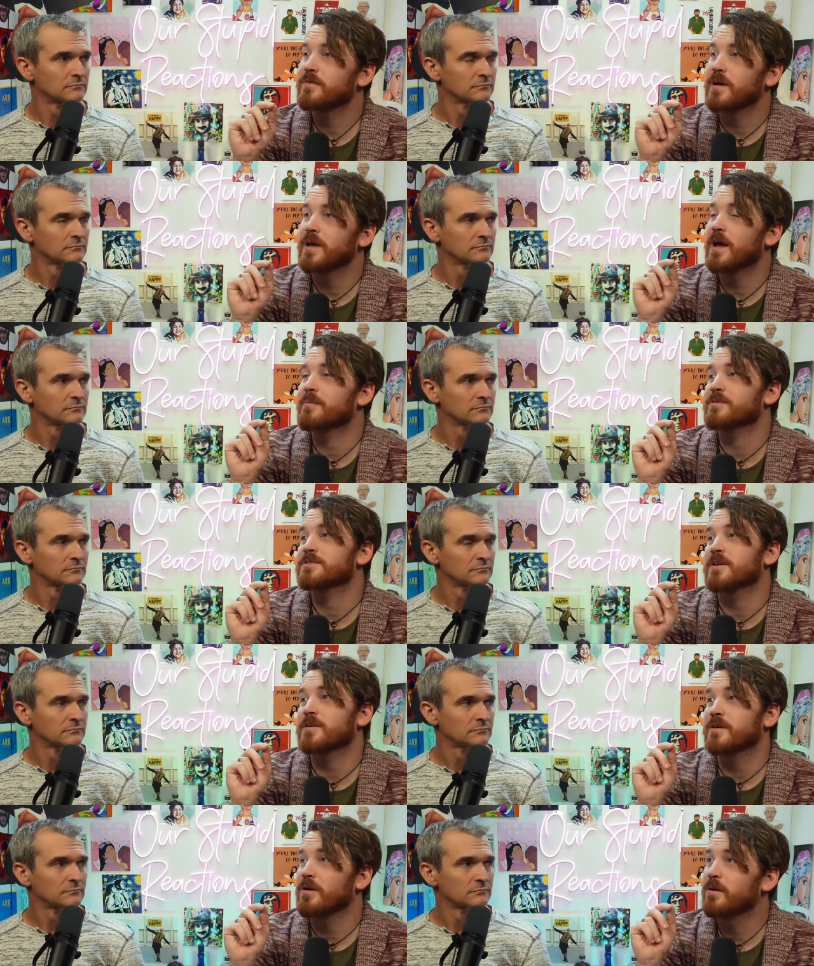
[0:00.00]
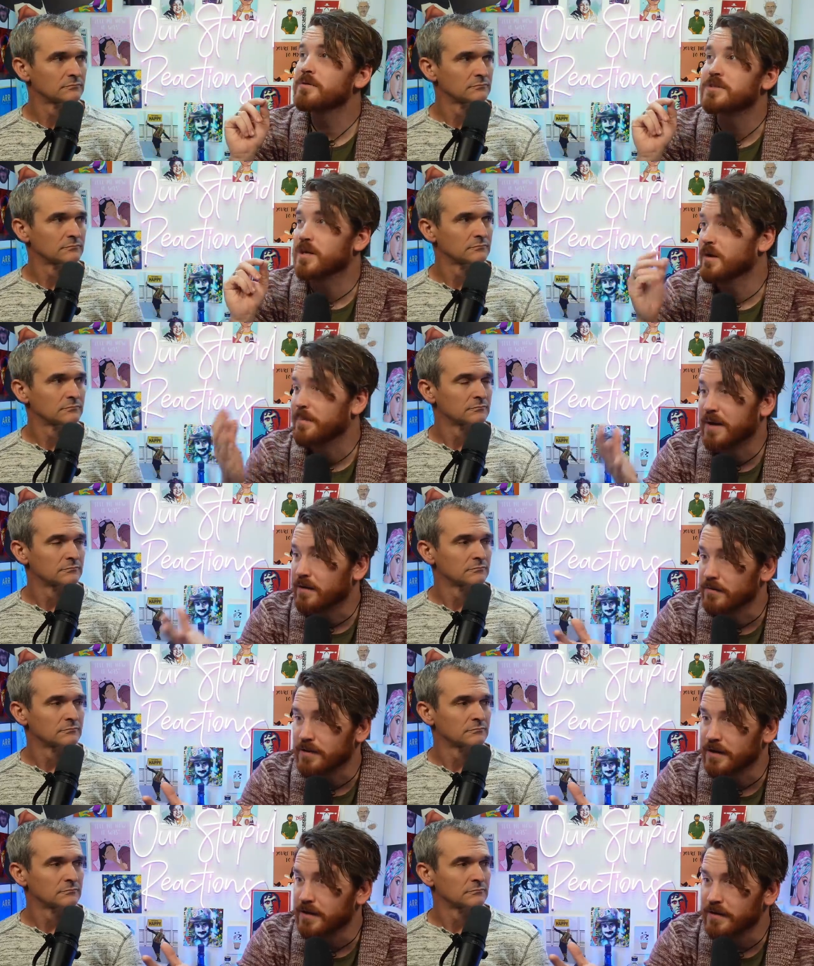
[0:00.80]
Speaker 1: a Amritsari Kulcha
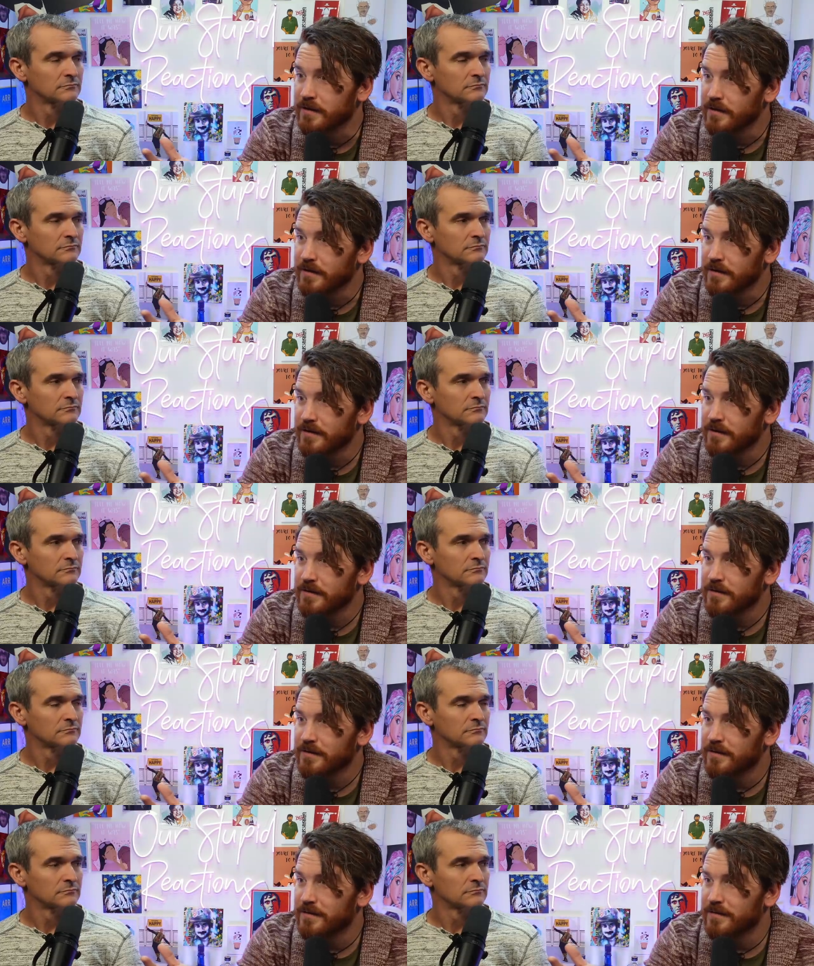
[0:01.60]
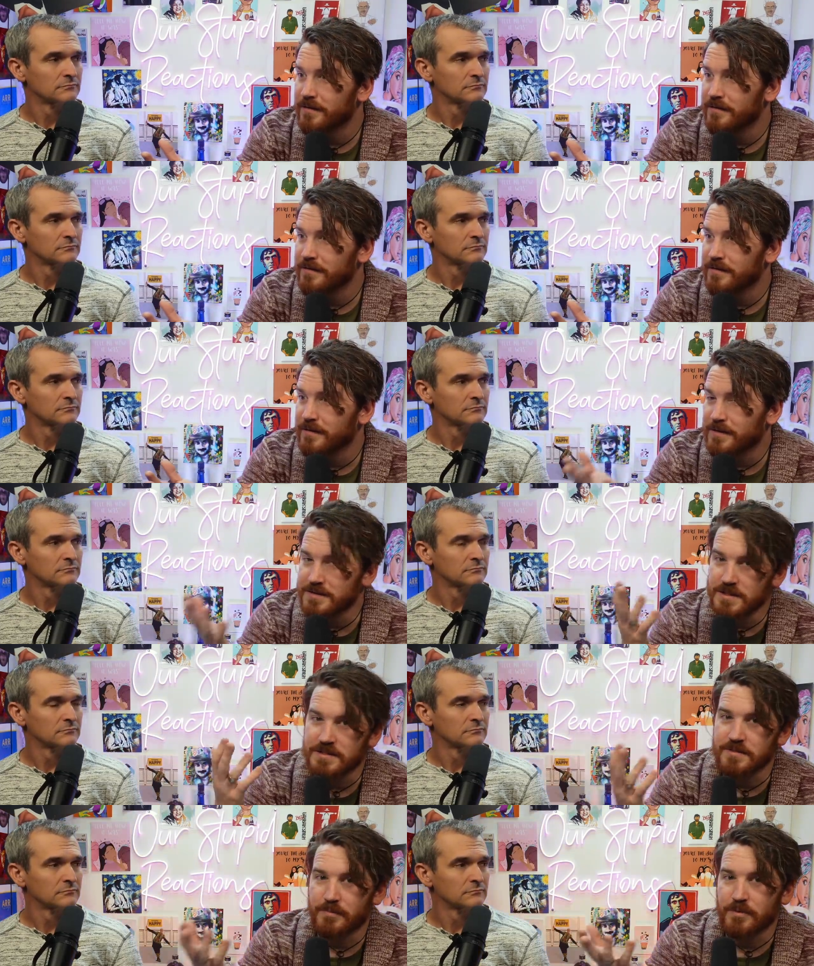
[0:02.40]
apparently,
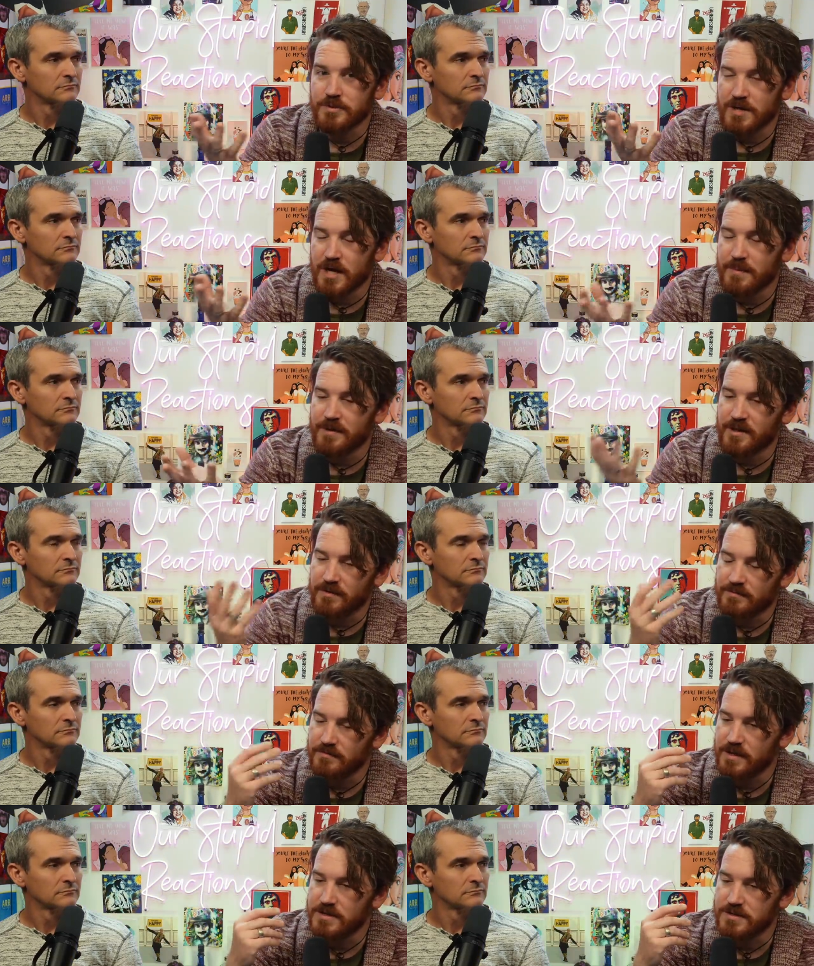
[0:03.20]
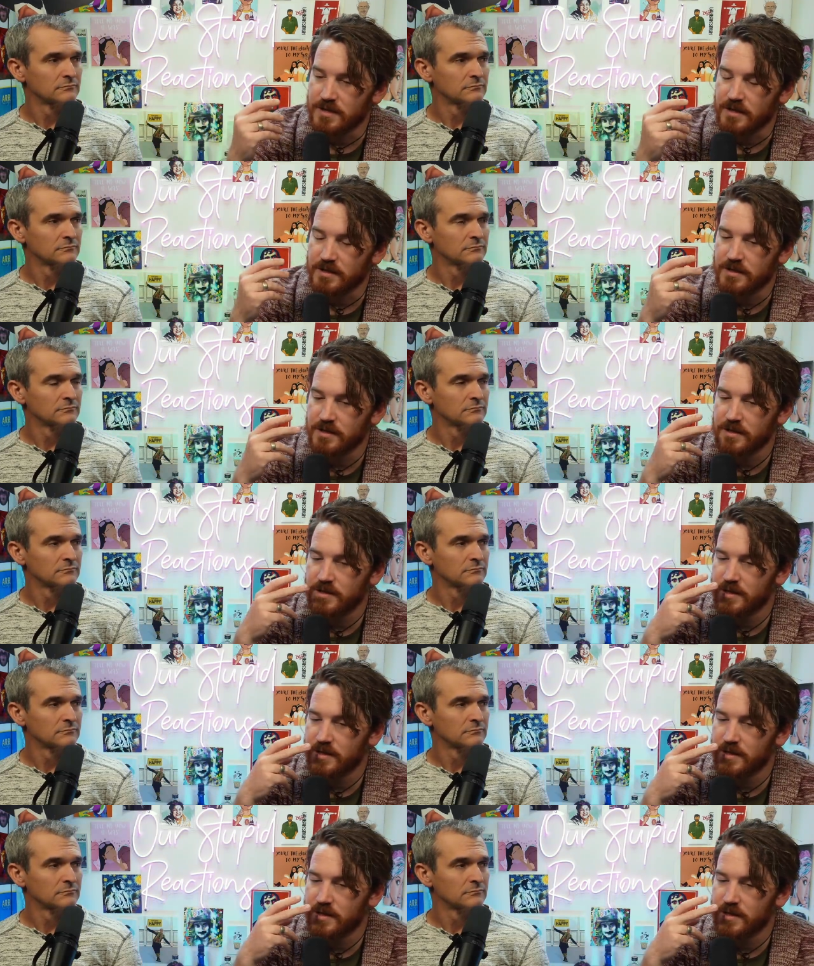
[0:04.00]
because it's a Punjabi restaurant.